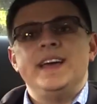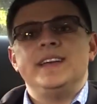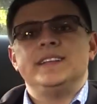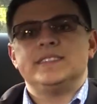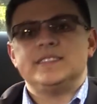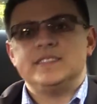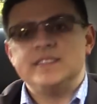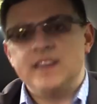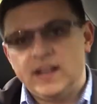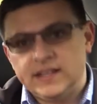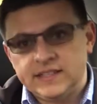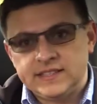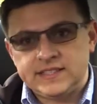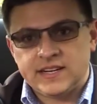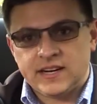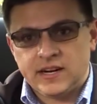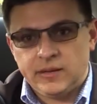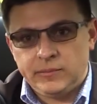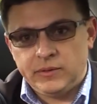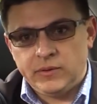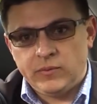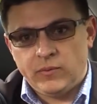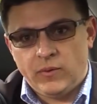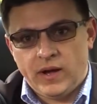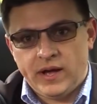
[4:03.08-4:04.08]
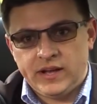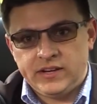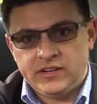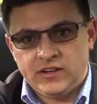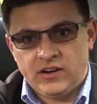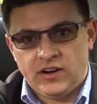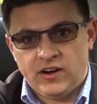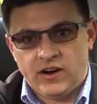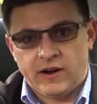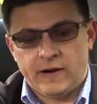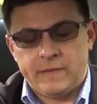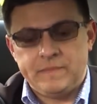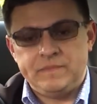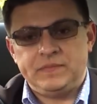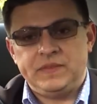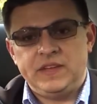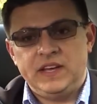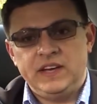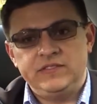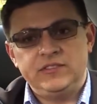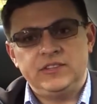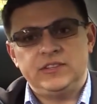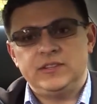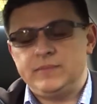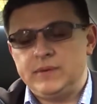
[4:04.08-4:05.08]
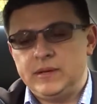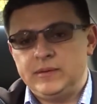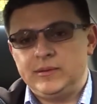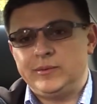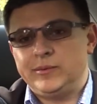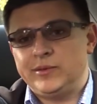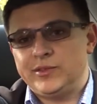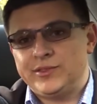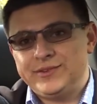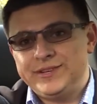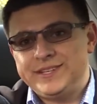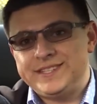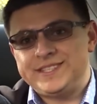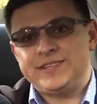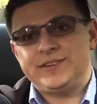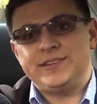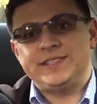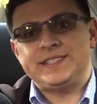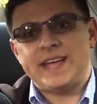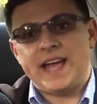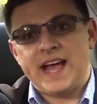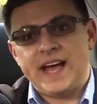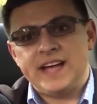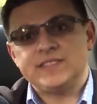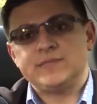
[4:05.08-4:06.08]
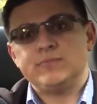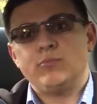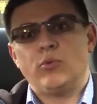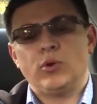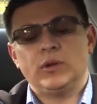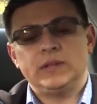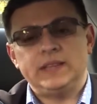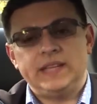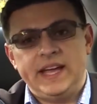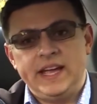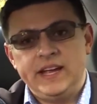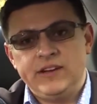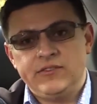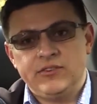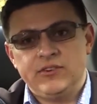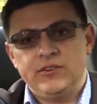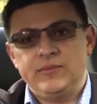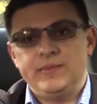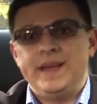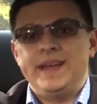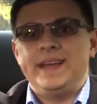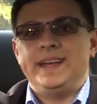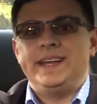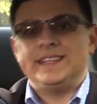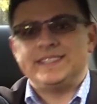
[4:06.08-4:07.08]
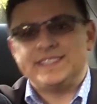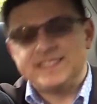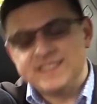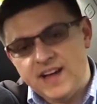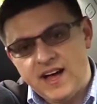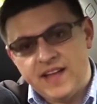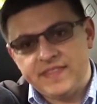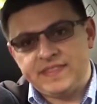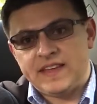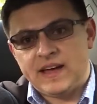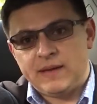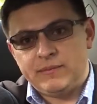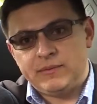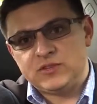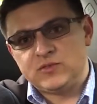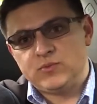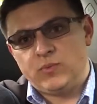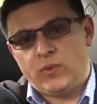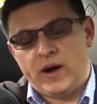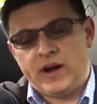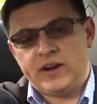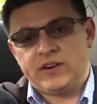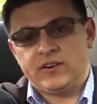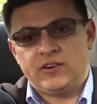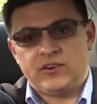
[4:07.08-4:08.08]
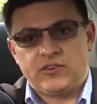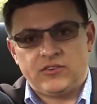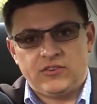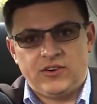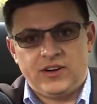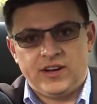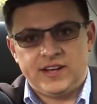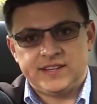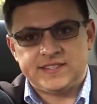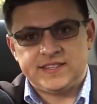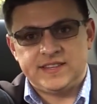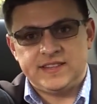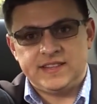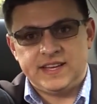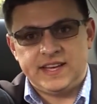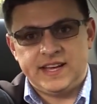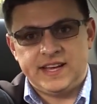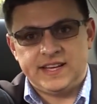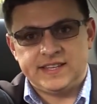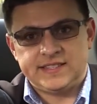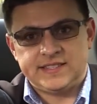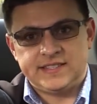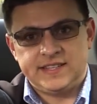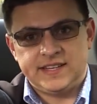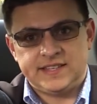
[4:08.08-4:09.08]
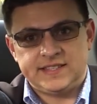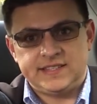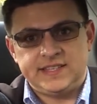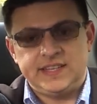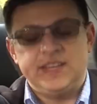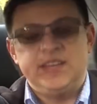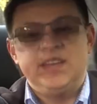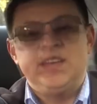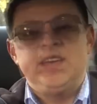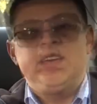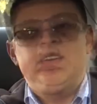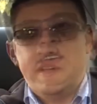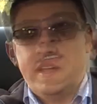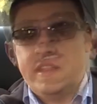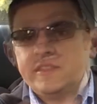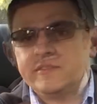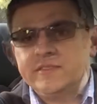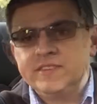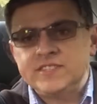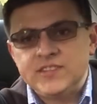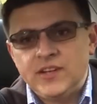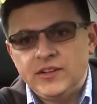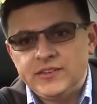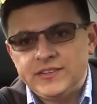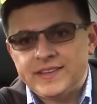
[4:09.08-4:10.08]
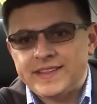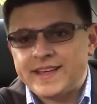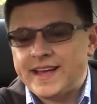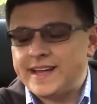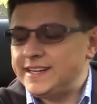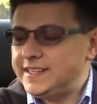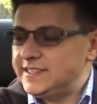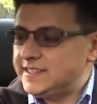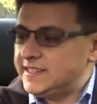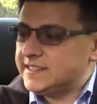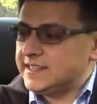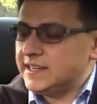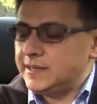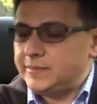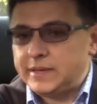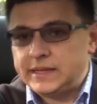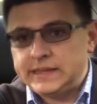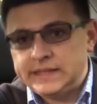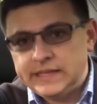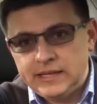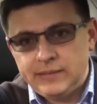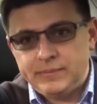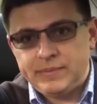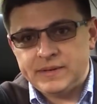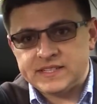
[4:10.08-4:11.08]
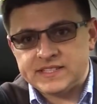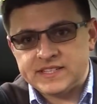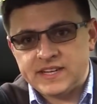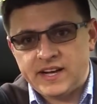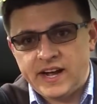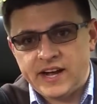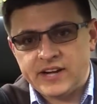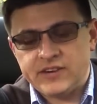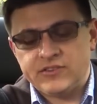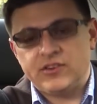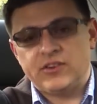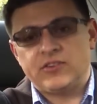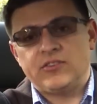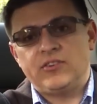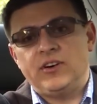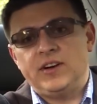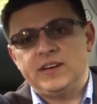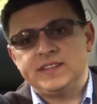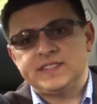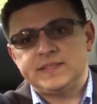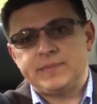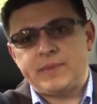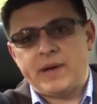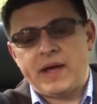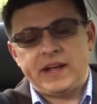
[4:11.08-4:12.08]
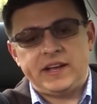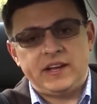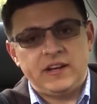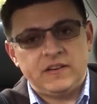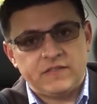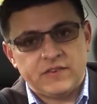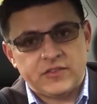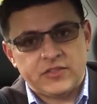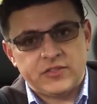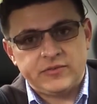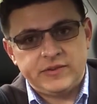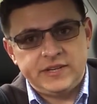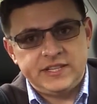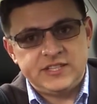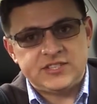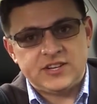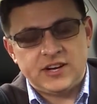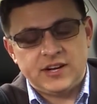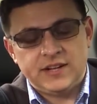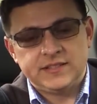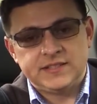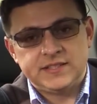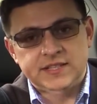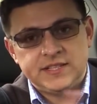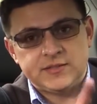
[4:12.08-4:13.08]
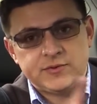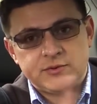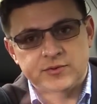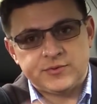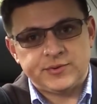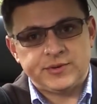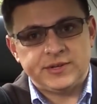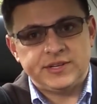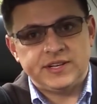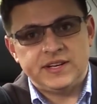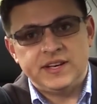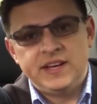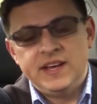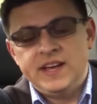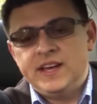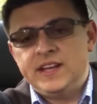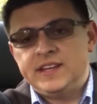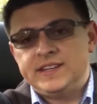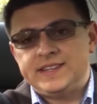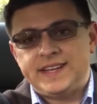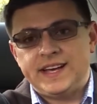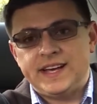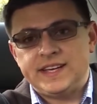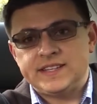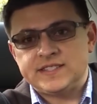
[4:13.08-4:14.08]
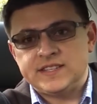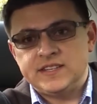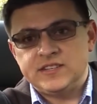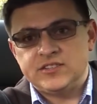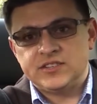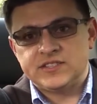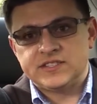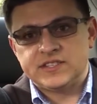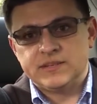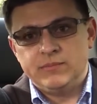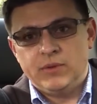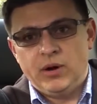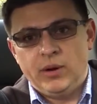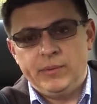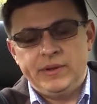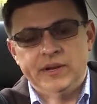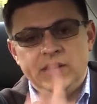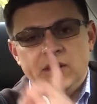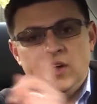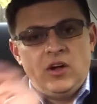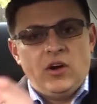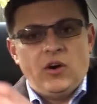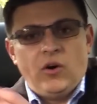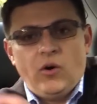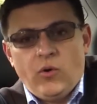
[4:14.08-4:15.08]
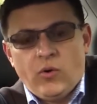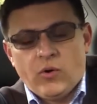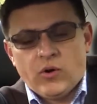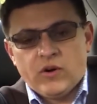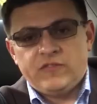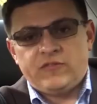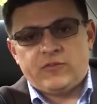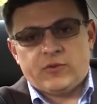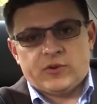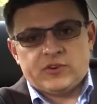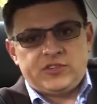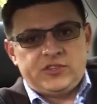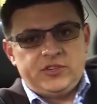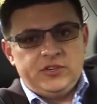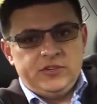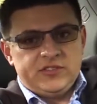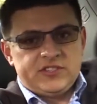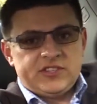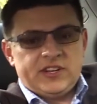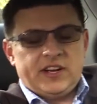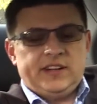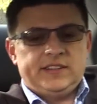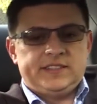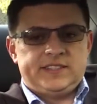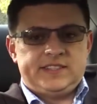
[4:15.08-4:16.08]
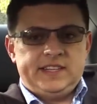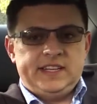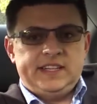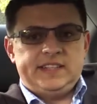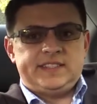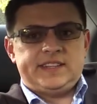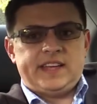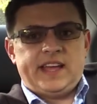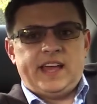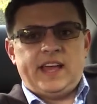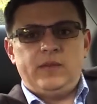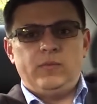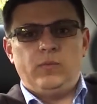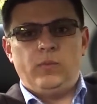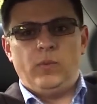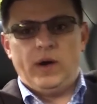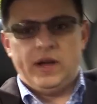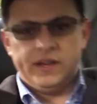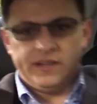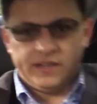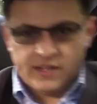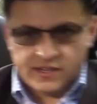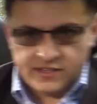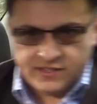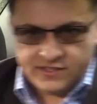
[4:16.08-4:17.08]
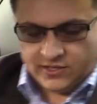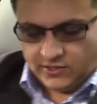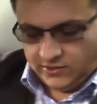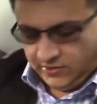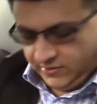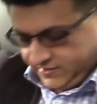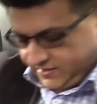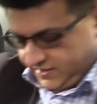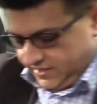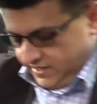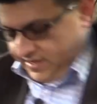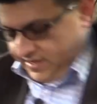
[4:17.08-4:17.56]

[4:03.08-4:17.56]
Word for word: It's not a terribly wide car. Even though the BMW 3 Series has more legroom, it's not that much wider across than the S60. The result of that is it's going to be a little bit tighter across the back here for three child seats, which we're going to test in just a moment, or for two child seats and one adult.